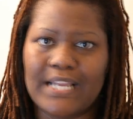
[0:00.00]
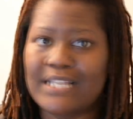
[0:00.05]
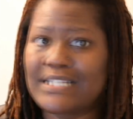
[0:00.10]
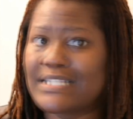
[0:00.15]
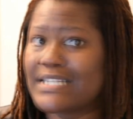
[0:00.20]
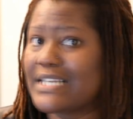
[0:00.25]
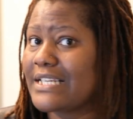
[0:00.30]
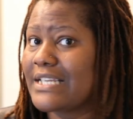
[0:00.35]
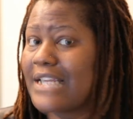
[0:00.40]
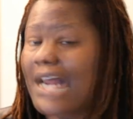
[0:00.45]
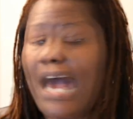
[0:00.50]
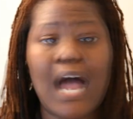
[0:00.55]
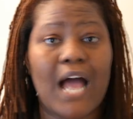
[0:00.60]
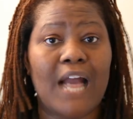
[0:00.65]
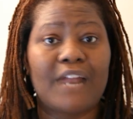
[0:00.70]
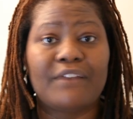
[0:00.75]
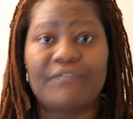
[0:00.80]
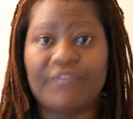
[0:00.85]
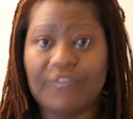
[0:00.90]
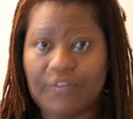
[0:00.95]
it did
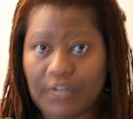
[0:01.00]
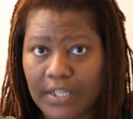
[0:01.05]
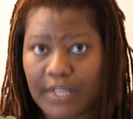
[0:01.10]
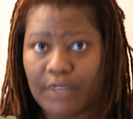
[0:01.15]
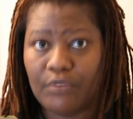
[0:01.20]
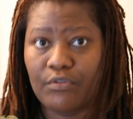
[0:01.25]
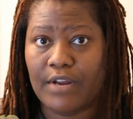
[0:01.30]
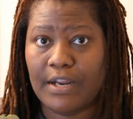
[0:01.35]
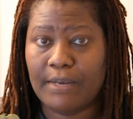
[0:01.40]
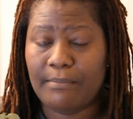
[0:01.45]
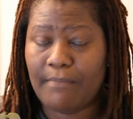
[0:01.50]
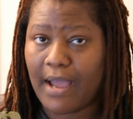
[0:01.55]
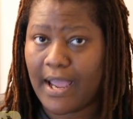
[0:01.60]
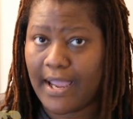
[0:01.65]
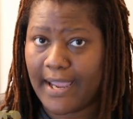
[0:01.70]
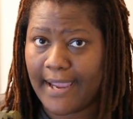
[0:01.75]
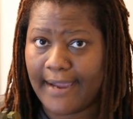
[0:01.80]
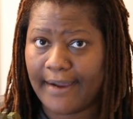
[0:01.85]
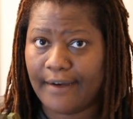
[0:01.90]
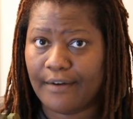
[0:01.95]
not fully rid my
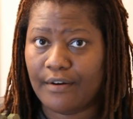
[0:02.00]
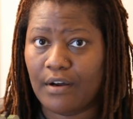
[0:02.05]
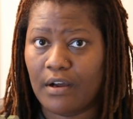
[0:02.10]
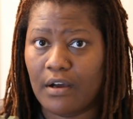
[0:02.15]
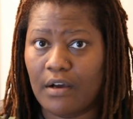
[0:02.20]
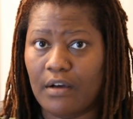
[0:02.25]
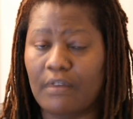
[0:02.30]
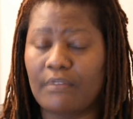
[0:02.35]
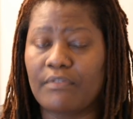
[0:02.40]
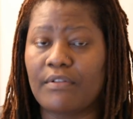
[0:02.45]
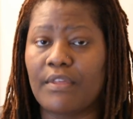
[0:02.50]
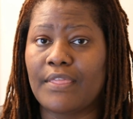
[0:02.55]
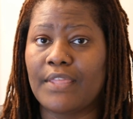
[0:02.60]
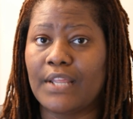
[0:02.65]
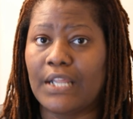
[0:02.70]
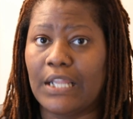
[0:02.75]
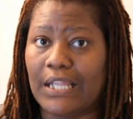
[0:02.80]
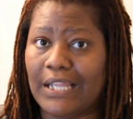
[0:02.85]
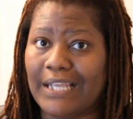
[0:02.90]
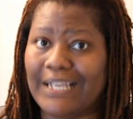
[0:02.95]
hair of
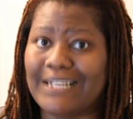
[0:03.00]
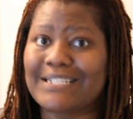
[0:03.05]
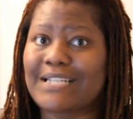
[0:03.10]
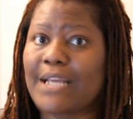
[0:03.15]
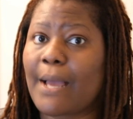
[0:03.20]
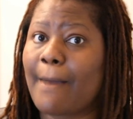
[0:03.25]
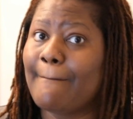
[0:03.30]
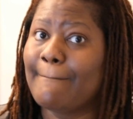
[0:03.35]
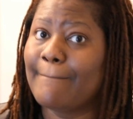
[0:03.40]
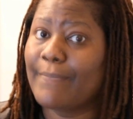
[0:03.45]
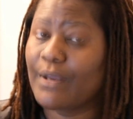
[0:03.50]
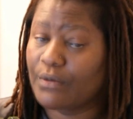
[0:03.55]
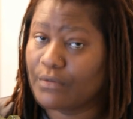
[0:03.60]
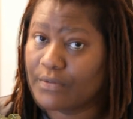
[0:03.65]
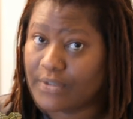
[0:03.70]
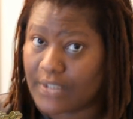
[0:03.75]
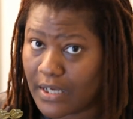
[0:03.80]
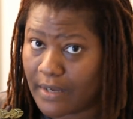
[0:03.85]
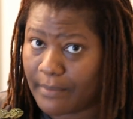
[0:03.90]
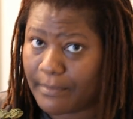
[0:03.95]
the lint
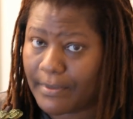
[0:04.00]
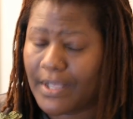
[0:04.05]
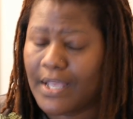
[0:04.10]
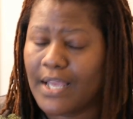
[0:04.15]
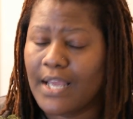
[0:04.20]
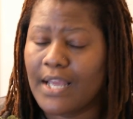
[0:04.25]
buildup.